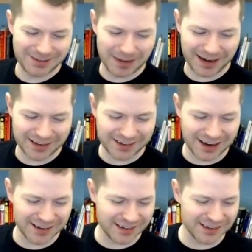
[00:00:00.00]
Mike
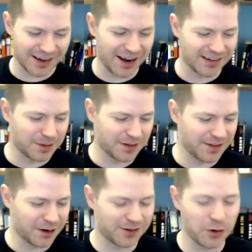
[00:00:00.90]
discussed this concept of,
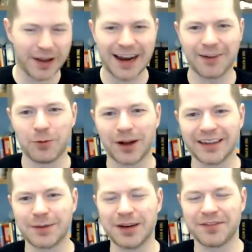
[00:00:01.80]
you know, it's okay to have
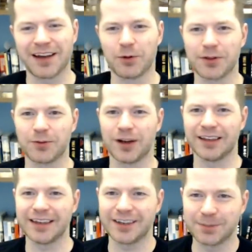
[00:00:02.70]
one leak, but if you have more than
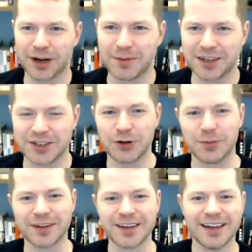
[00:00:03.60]
one leak, you're pretty much
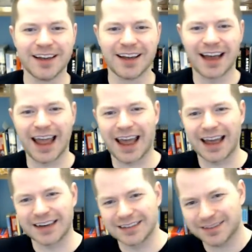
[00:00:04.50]
doomed.
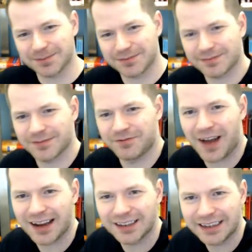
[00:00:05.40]
And
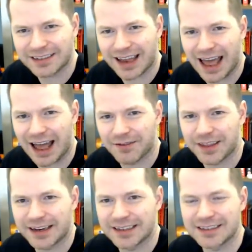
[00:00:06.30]
find a leak to have
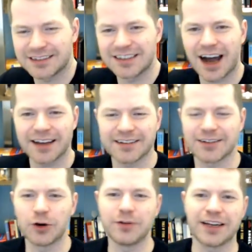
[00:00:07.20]
that is not
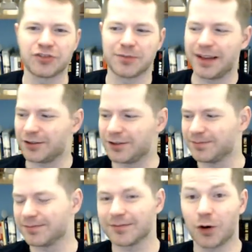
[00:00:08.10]
so detrimental
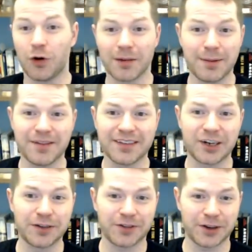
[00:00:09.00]
or maybe
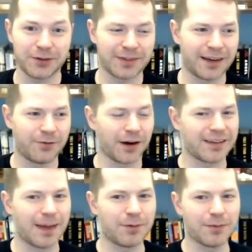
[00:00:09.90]
even good for you. Like, for
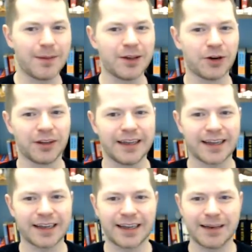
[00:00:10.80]
example, maybe your
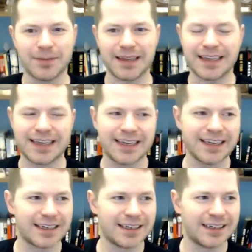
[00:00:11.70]
leak can
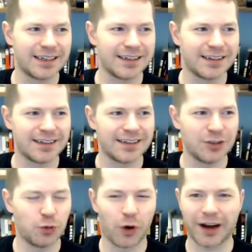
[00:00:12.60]
be
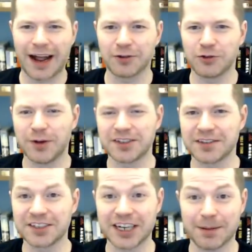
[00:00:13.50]
you work out too much
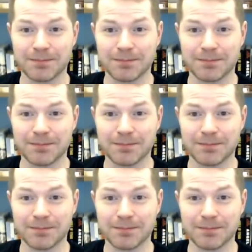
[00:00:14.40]
at the gym.